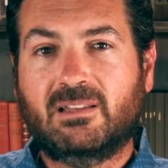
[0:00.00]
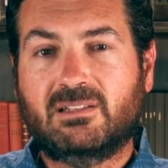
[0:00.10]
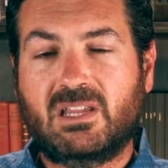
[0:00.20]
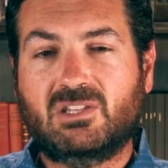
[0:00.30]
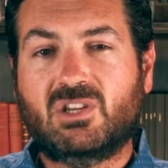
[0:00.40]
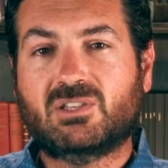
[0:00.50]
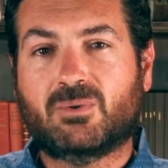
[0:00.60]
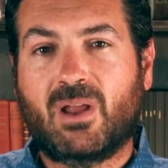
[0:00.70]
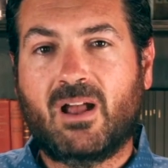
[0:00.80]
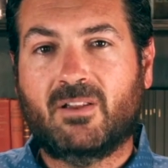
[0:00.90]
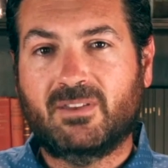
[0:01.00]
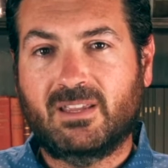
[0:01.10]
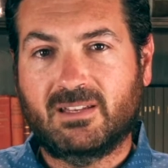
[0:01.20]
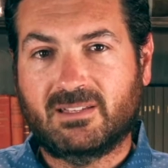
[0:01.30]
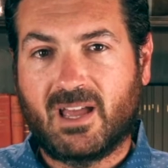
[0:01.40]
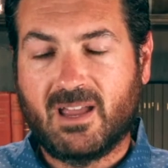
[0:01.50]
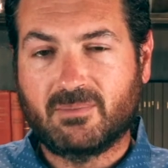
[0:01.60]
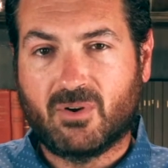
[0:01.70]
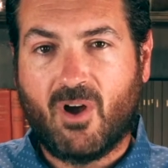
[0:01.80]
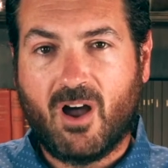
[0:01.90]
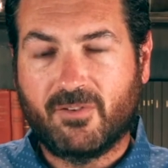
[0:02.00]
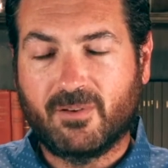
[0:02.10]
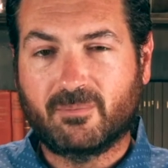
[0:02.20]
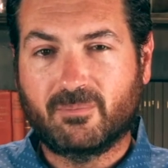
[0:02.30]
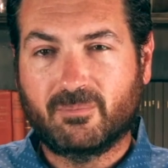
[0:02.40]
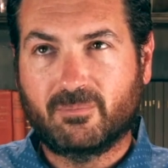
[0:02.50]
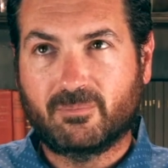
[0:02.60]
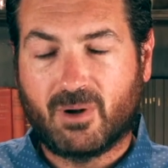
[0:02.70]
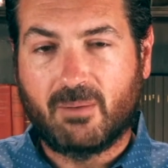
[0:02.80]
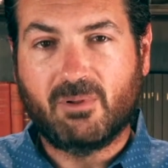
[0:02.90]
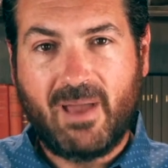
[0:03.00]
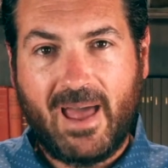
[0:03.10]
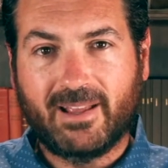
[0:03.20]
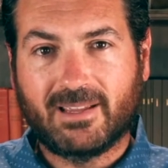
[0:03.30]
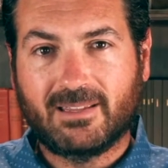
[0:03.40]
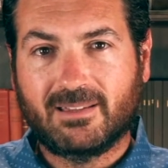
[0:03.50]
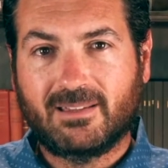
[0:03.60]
teachings around the end times are often problematic.